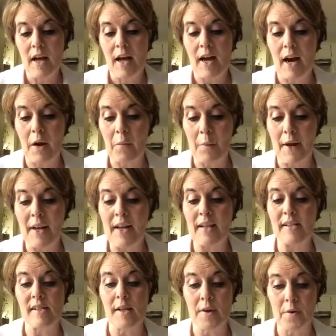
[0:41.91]
And irate
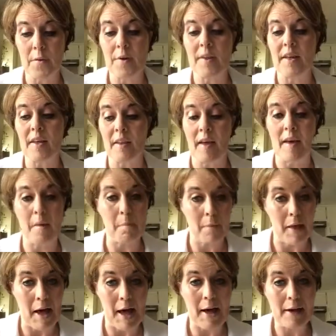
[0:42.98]
is literally like a
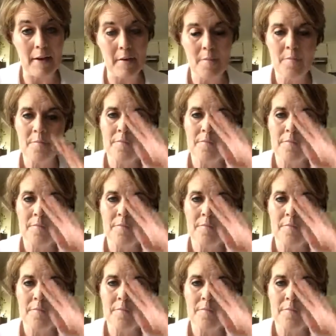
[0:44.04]
black.